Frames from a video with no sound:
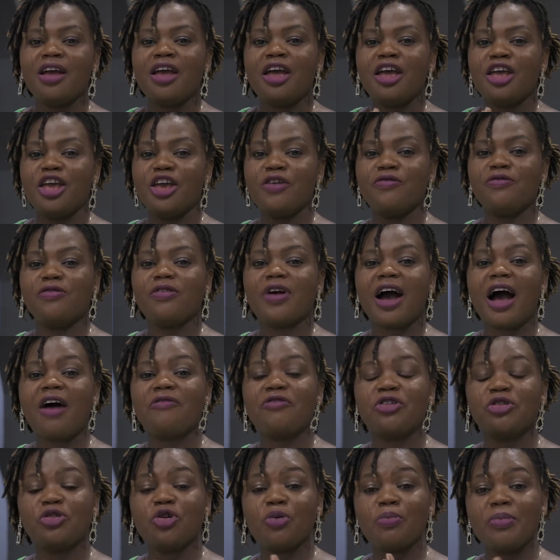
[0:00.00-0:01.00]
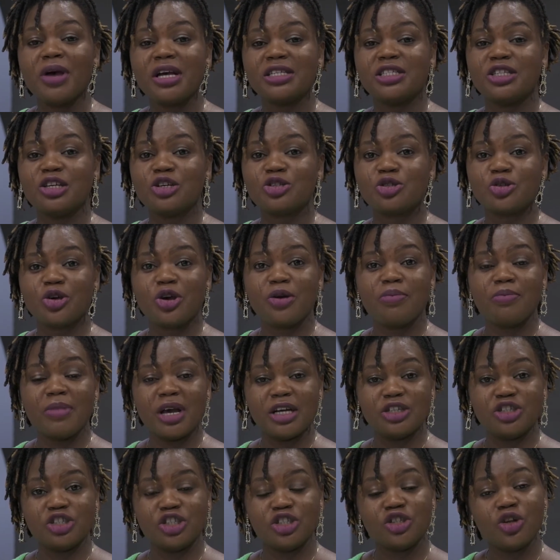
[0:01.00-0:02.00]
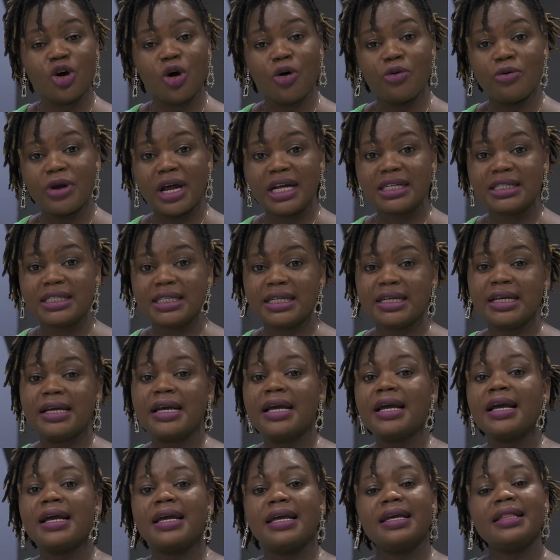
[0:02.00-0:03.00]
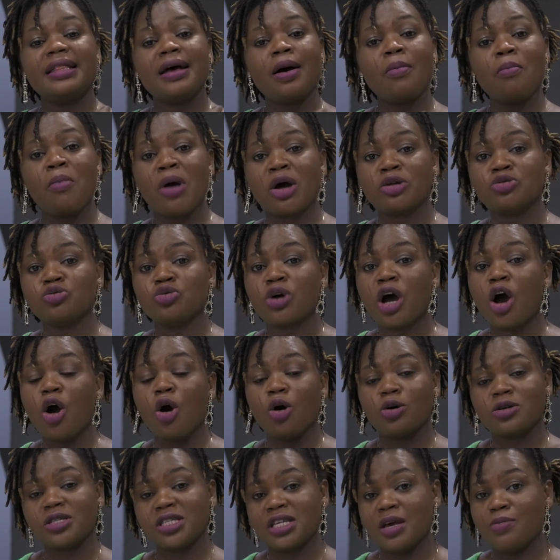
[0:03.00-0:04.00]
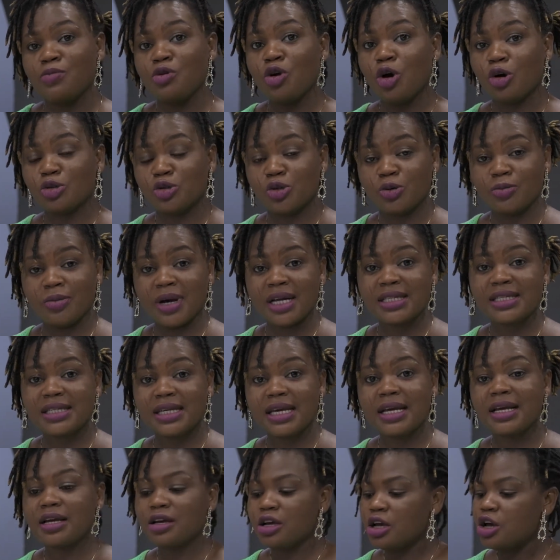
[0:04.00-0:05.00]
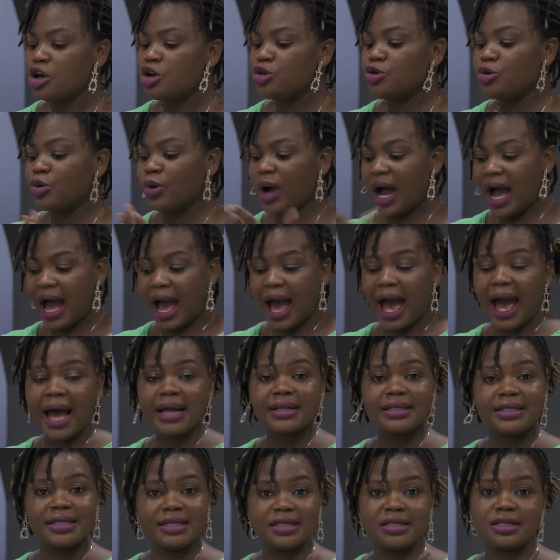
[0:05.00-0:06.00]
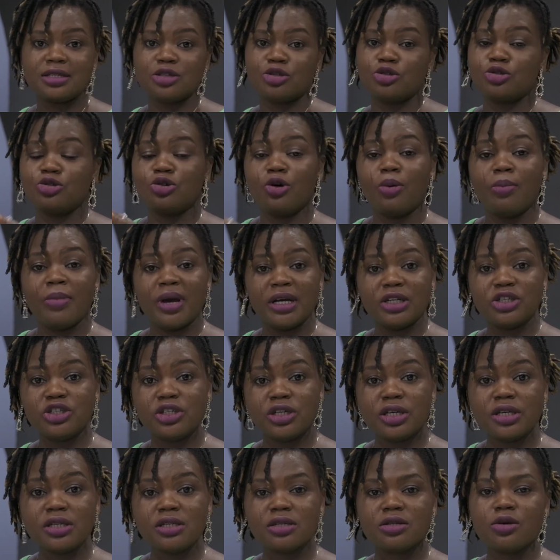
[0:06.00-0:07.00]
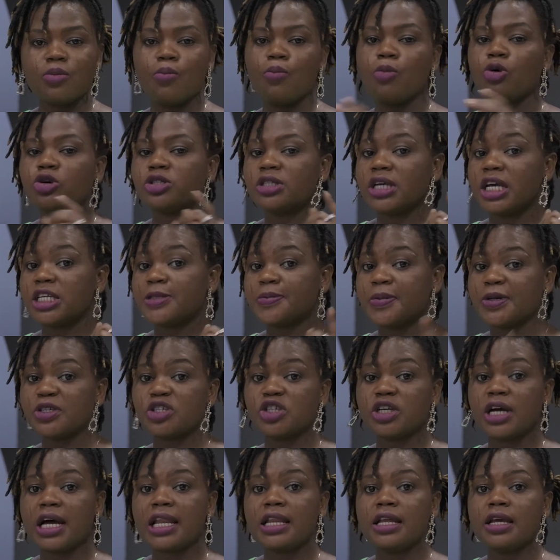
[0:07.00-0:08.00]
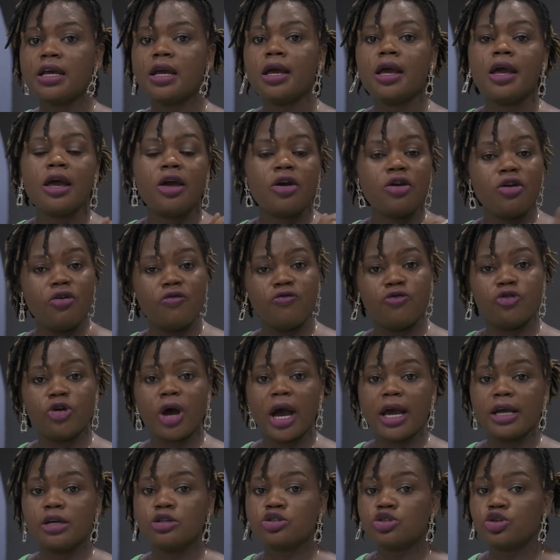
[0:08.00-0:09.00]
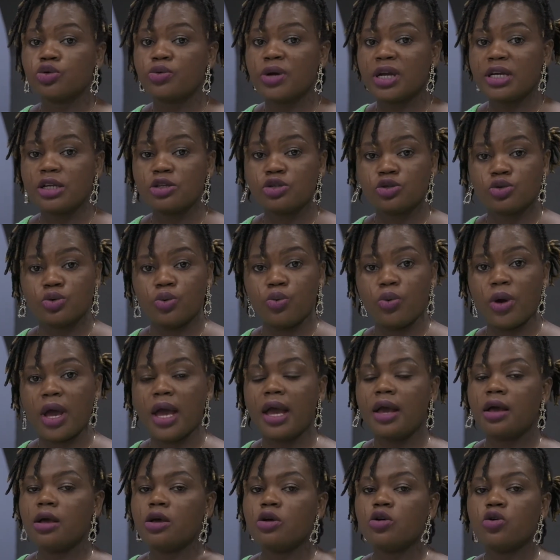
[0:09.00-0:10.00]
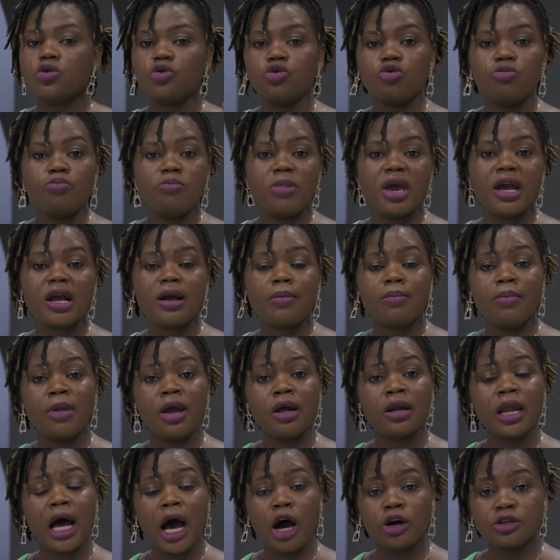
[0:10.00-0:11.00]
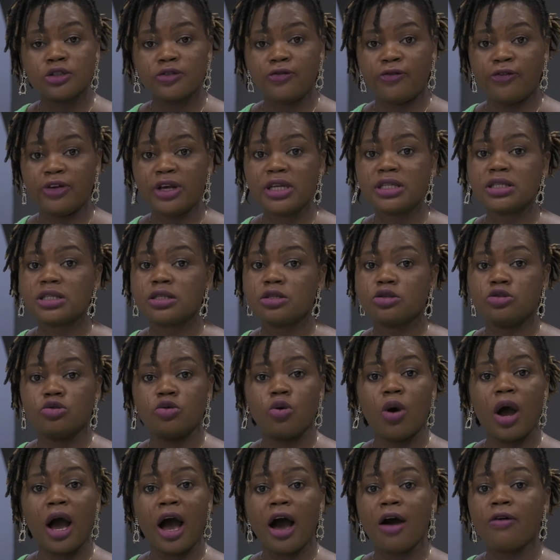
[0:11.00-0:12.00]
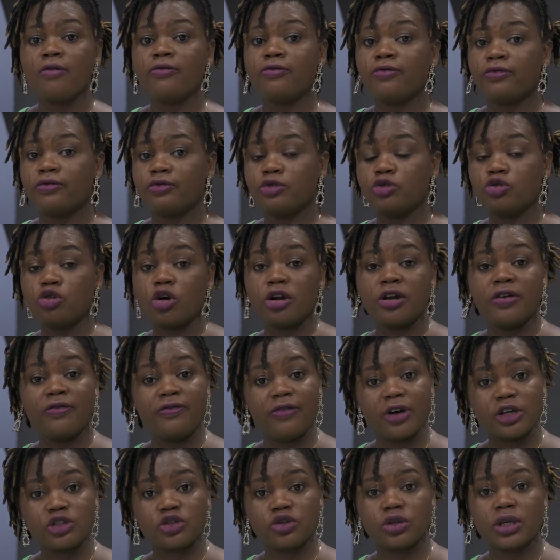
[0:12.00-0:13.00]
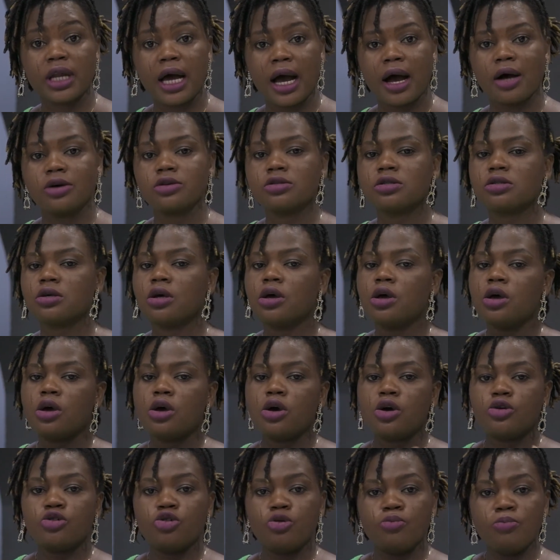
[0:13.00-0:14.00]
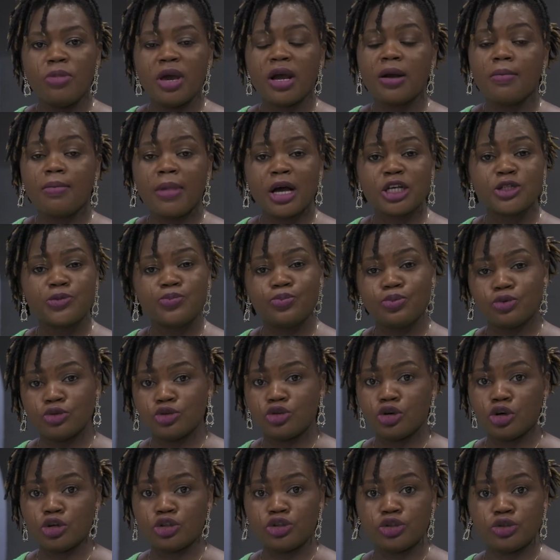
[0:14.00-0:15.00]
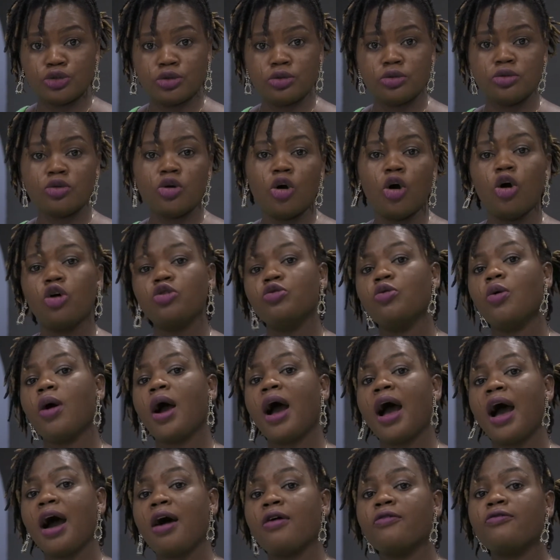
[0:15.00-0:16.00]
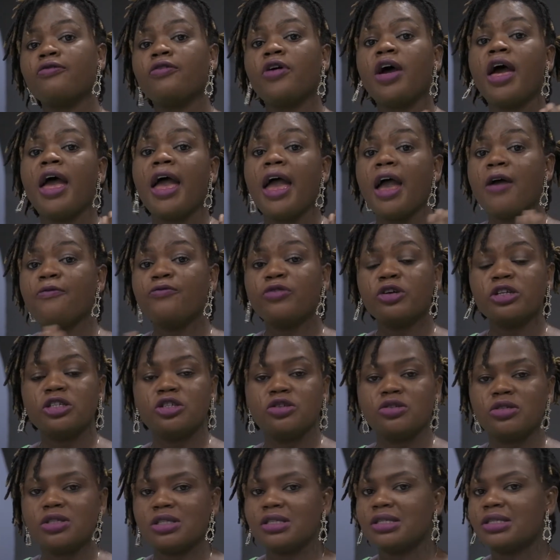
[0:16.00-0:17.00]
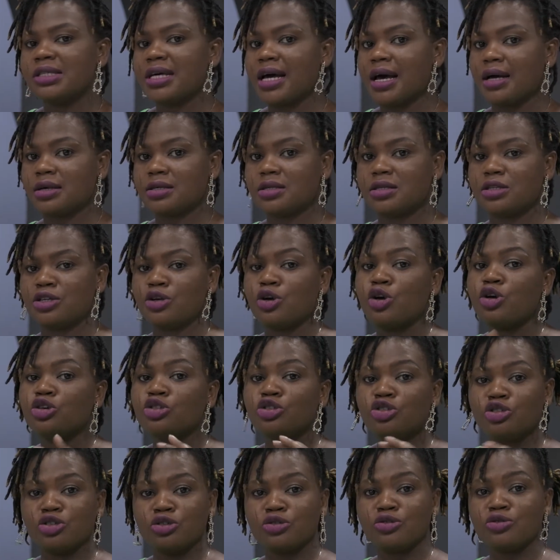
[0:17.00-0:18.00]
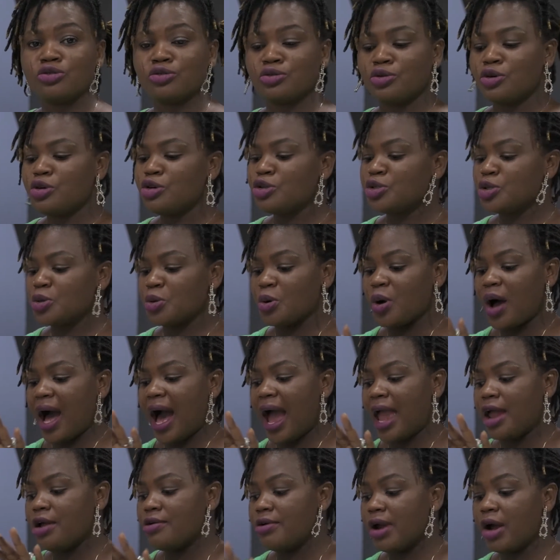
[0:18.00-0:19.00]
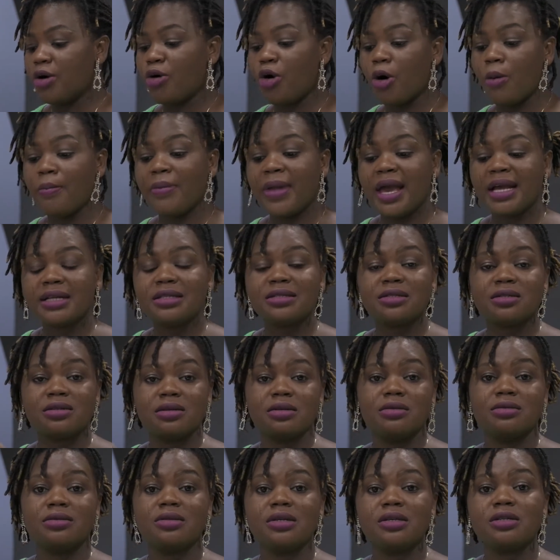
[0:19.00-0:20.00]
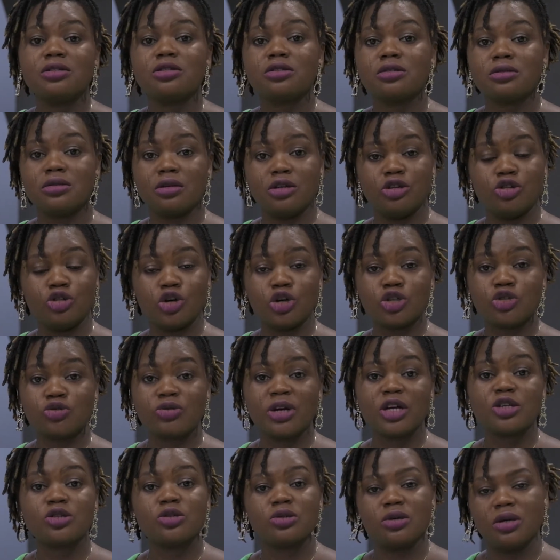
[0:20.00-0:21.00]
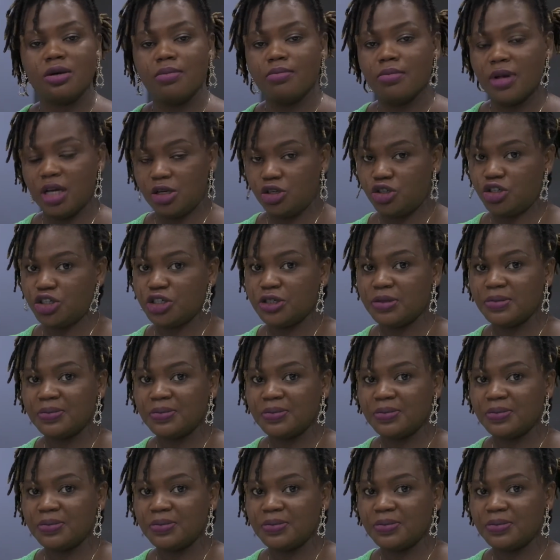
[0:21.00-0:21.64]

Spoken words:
If you have a domestic sewing machine already, either manual or semi-automatic, you can add this to your machines, most especially if you are into ready to wear, you make male outfits, you run a fashion house, you make mass production, or you have heavy duty tasks to do. So I recommend this industrial sewing machine.